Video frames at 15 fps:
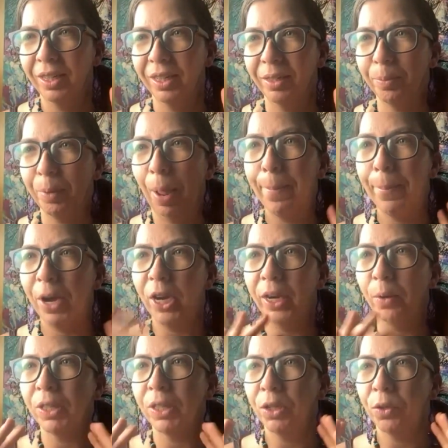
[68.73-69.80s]
and my
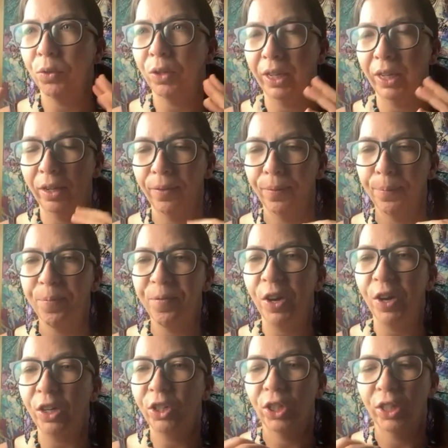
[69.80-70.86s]
body wasn't really
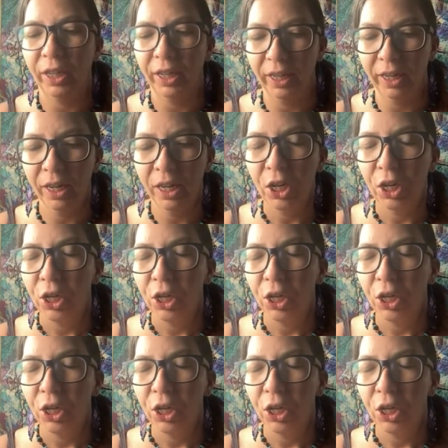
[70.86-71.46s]
functioning